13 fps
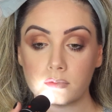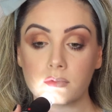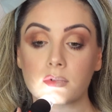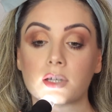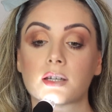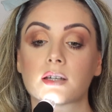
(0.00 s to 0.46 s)

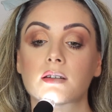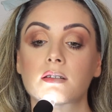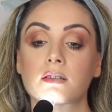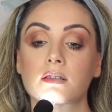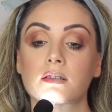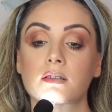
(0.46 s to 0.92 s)

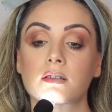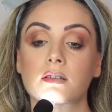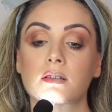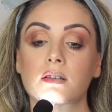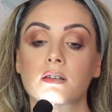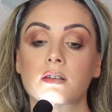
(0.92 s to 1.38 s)
Okay,
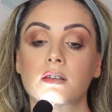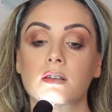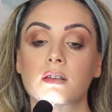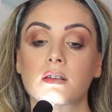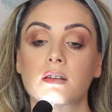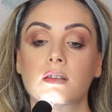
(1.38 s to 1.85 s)

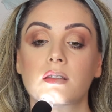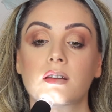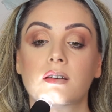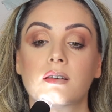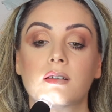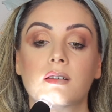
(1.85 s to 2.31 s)

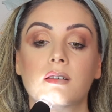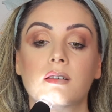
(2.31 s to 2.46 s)
the